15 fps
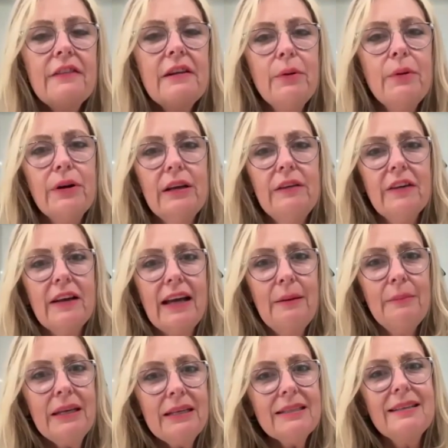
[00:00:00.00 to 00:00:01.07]
everybody for
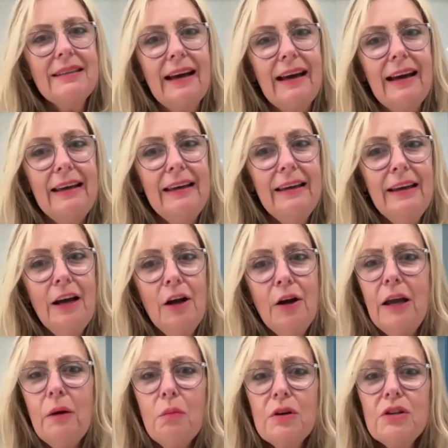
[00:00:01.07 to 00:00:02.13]
coming today.
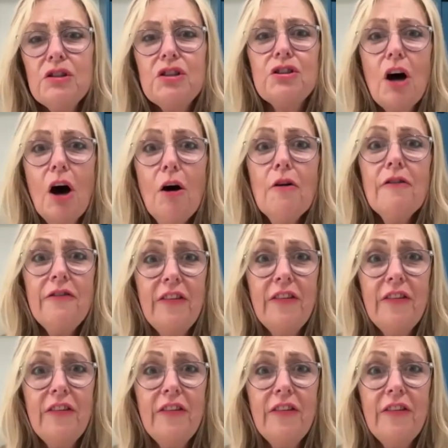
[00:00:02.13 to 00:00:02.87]
It was so